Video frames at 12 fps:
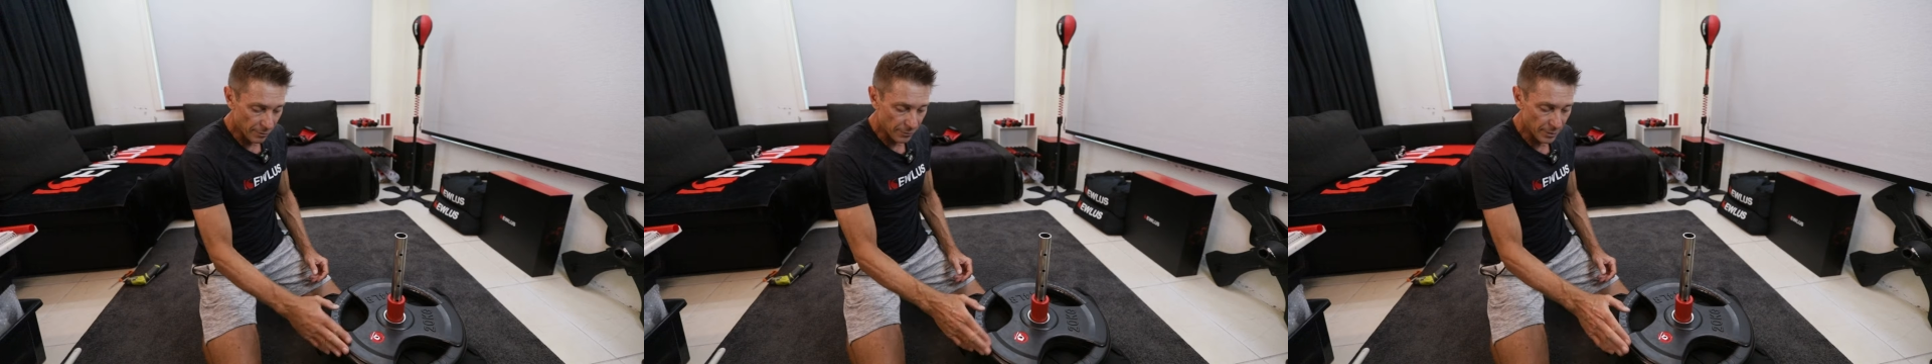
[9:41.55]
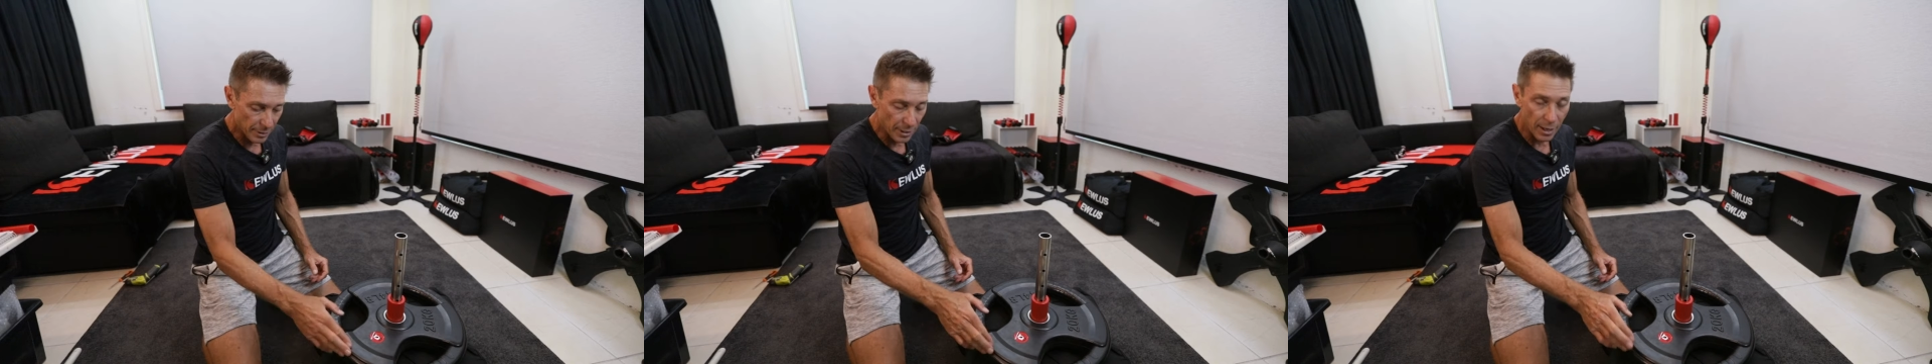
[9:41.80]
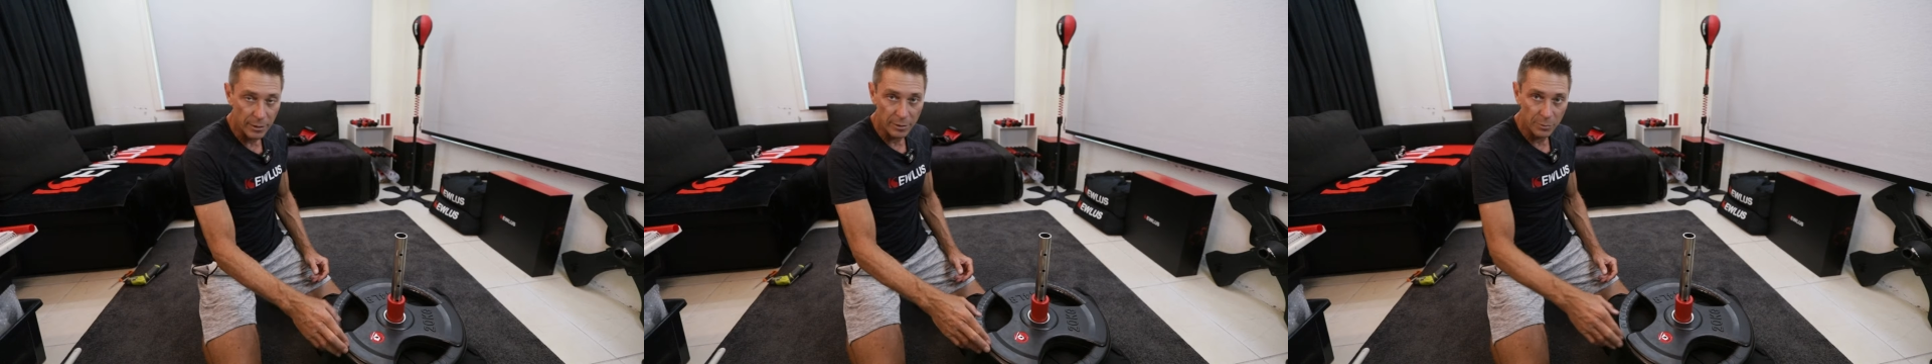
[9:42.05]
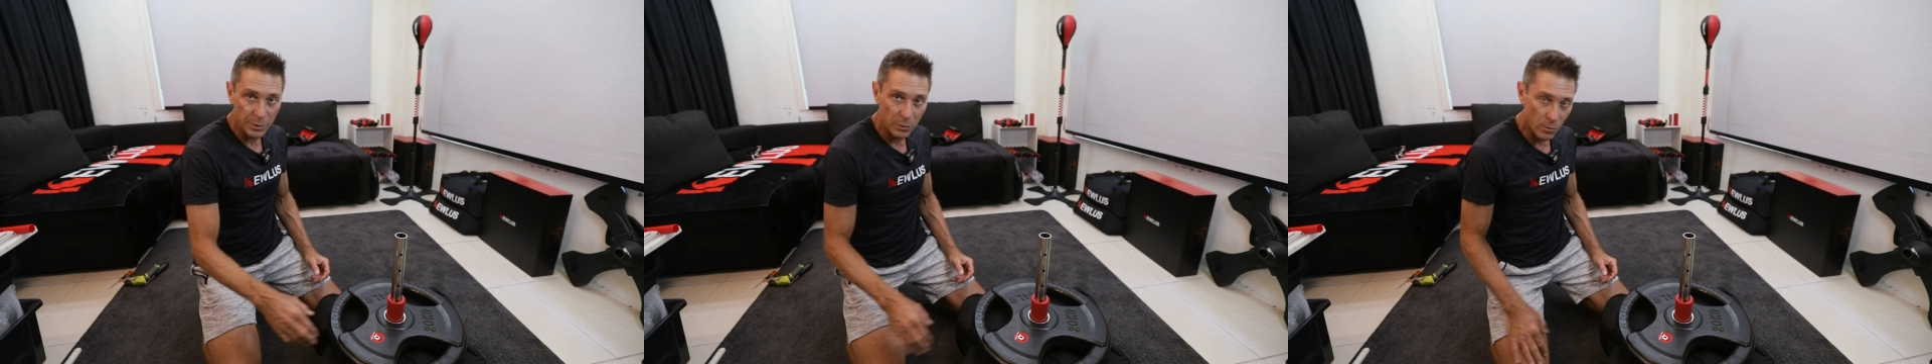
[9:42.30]
the
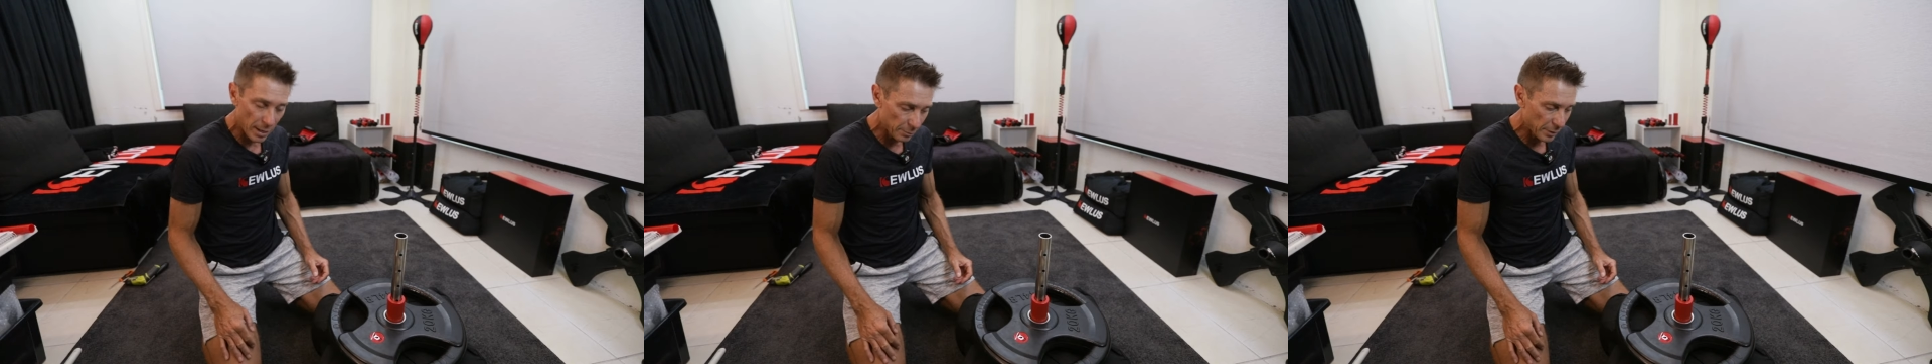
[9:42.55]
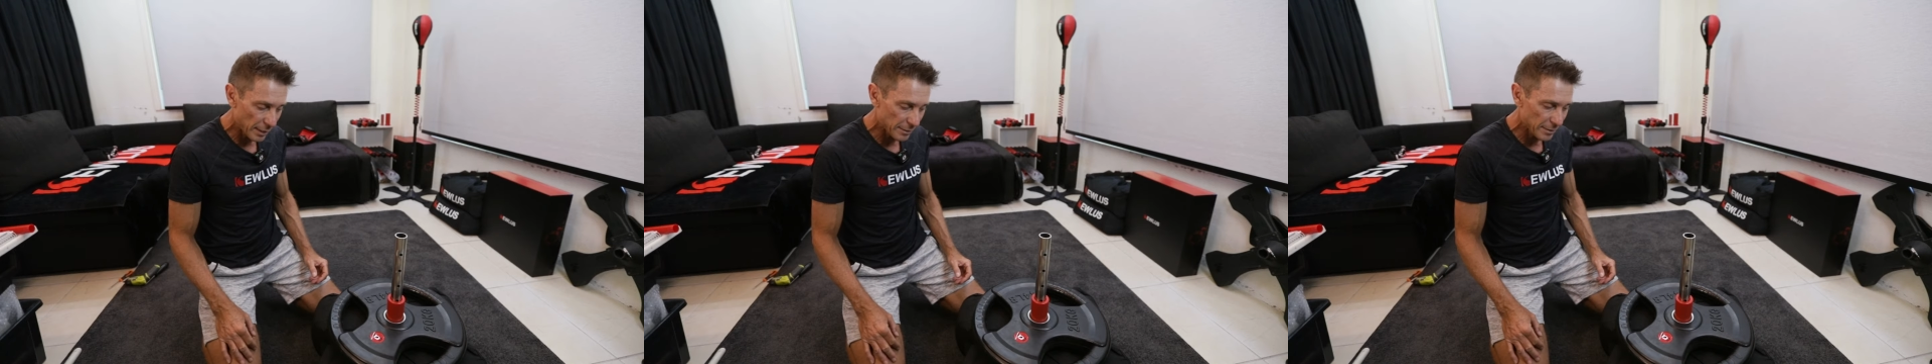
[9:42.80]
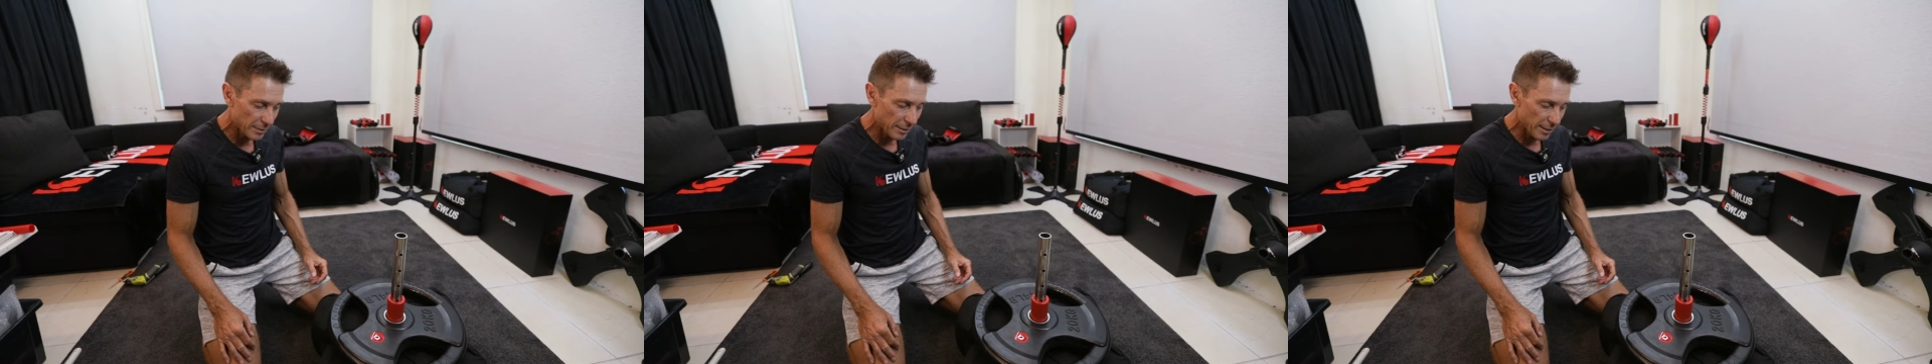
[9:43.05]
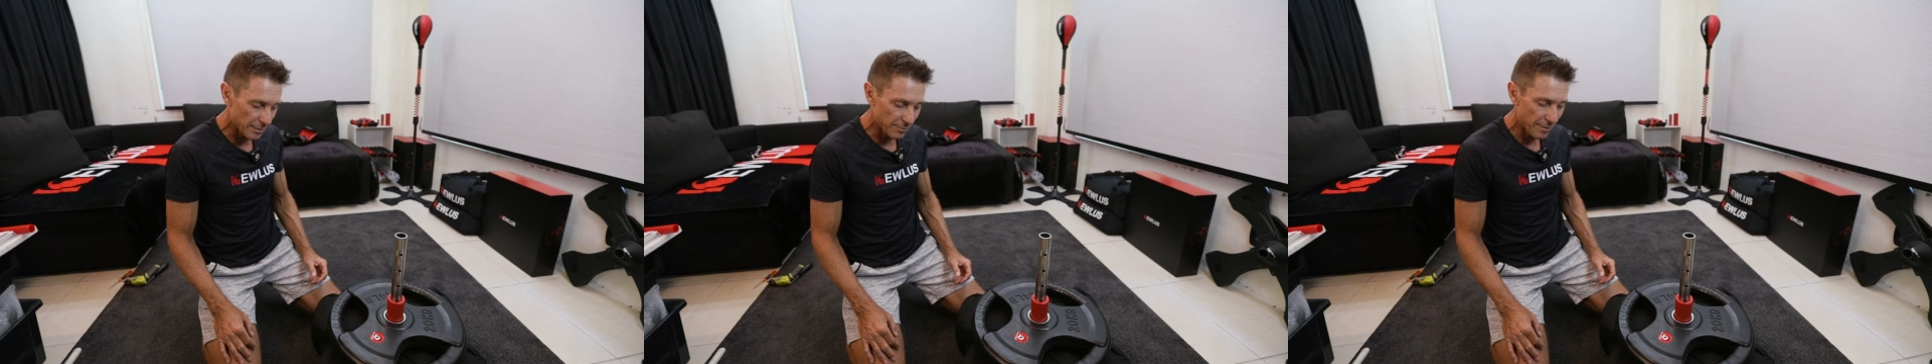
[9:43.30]
Olympic weight plate
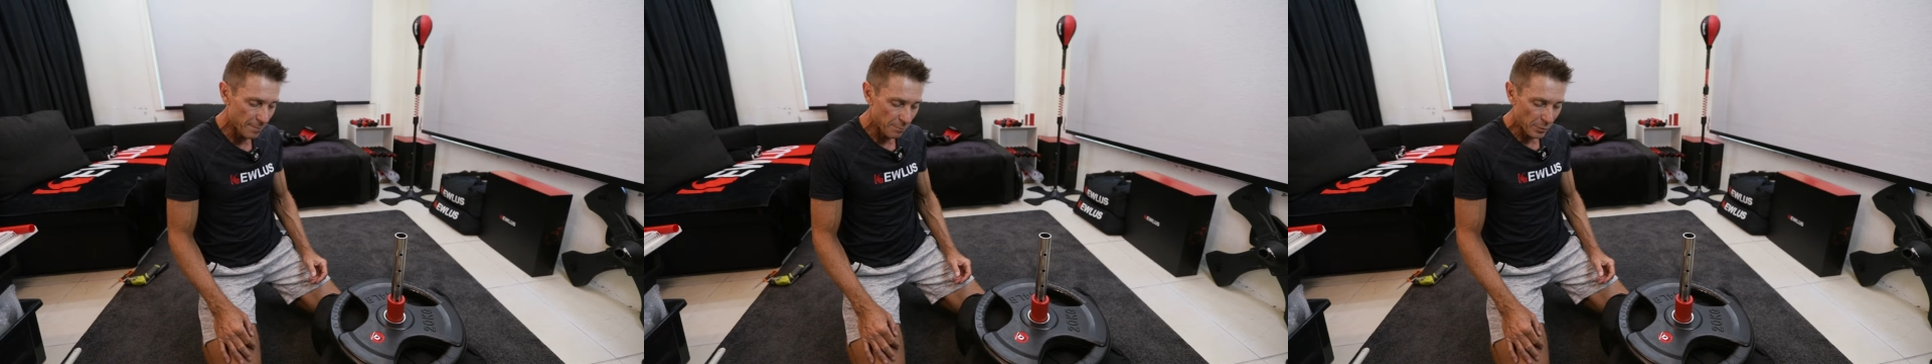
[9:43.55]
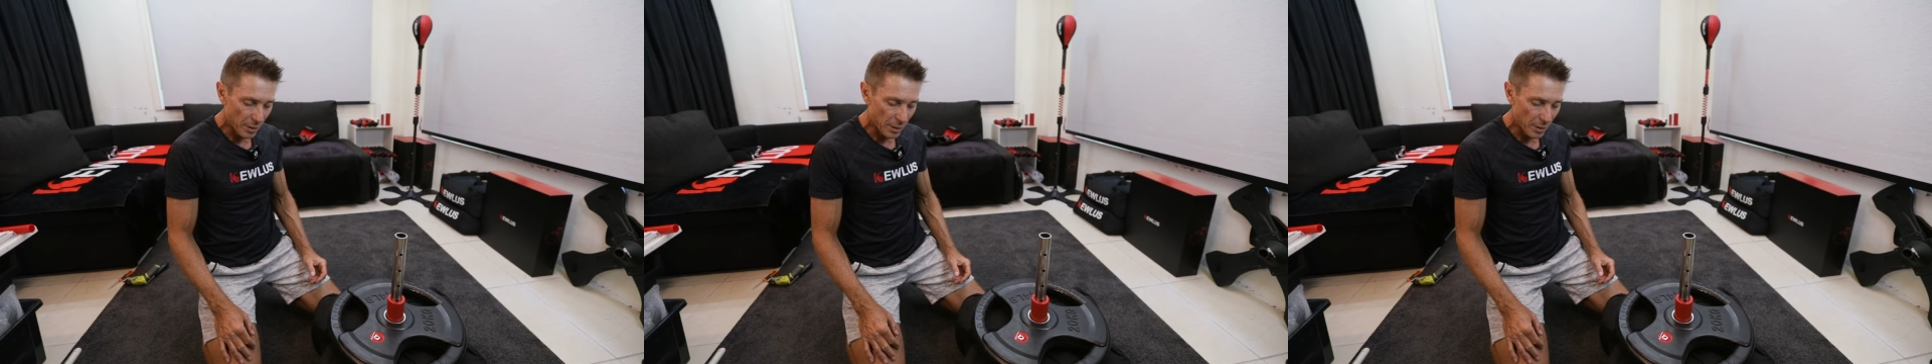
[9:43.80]
sleeve.